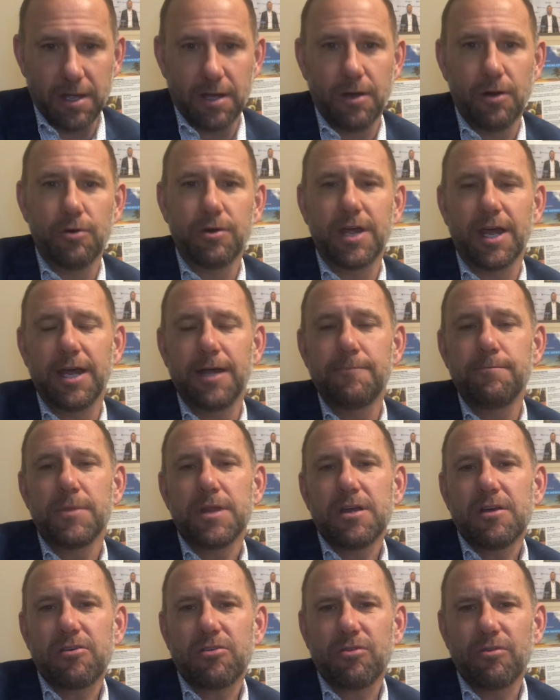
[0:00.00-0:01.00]
Okay,
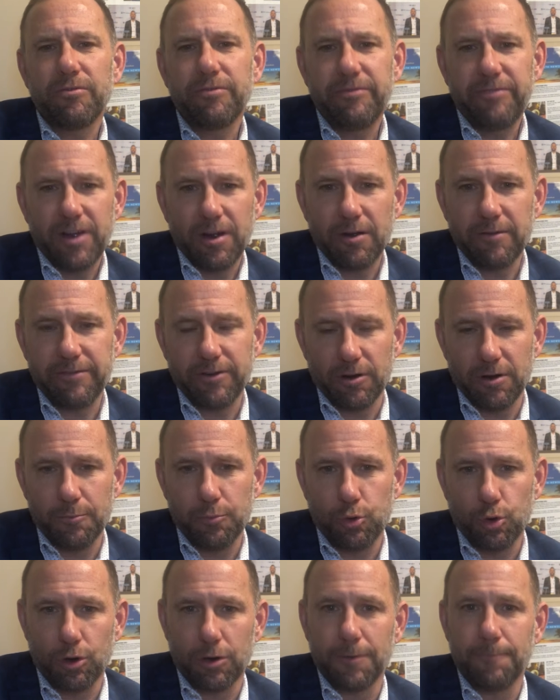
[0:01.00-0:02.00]
so very, very
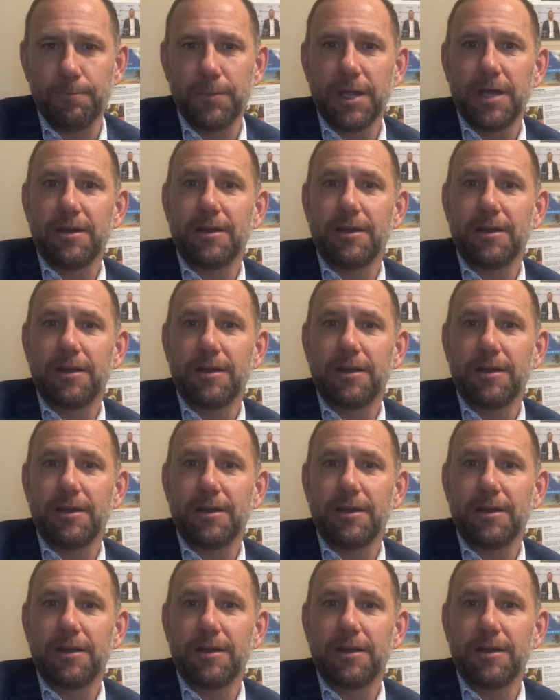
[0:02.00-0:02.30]
important.